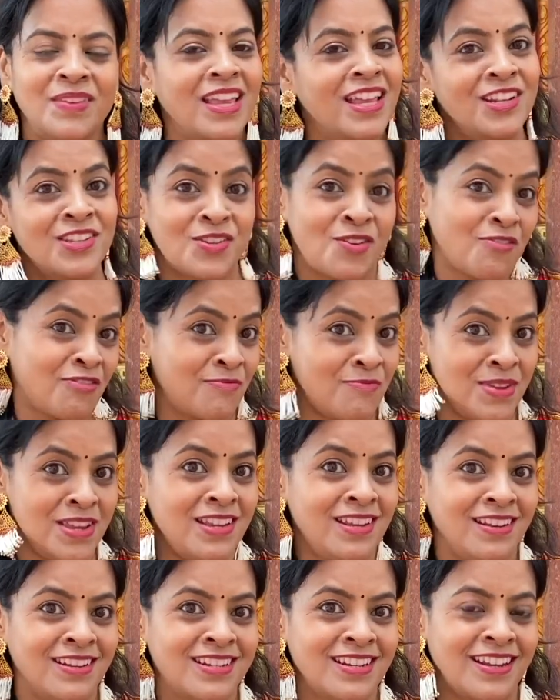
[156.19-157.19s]
Instead of
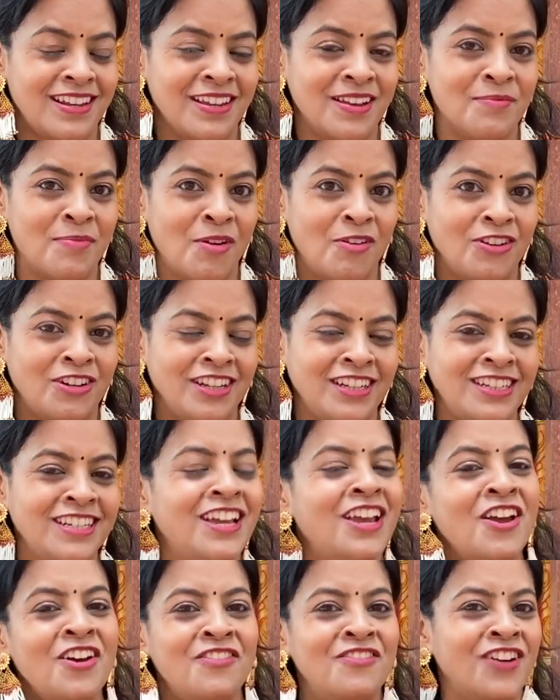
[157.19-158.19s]
me telling about it,
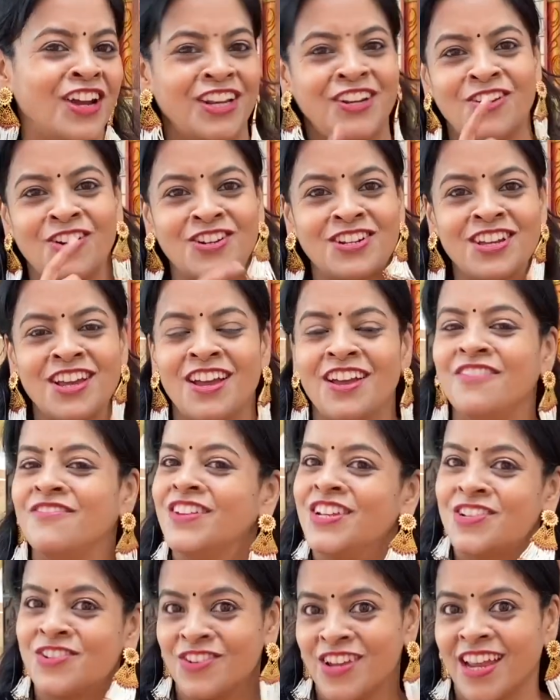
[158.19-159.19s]
why not
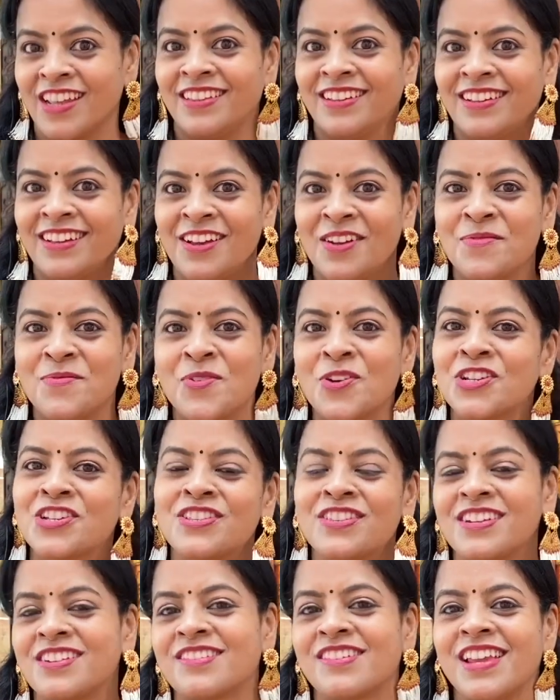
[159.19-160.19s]
we together watch
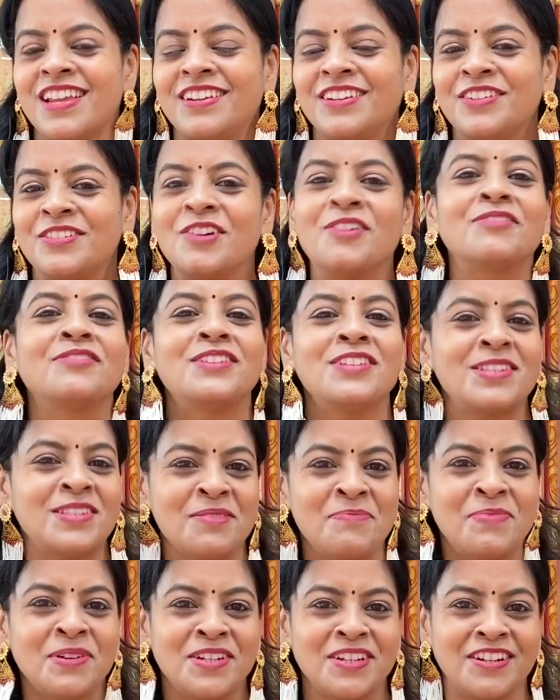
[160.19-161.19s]
the trailer of
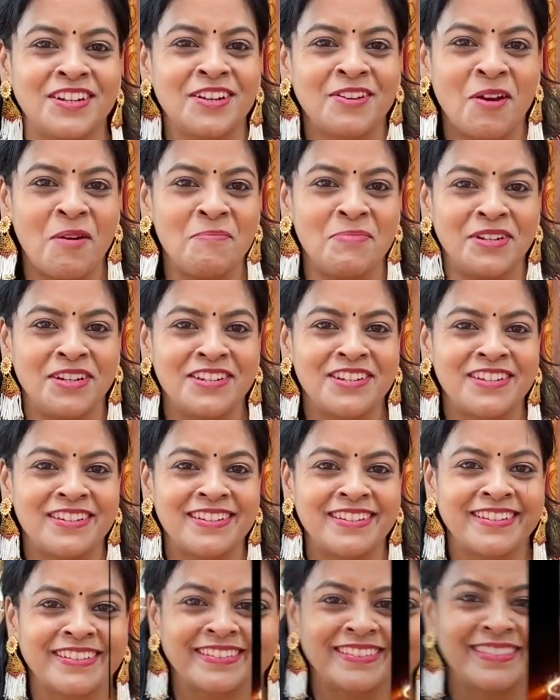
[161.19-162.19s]
this particular competition.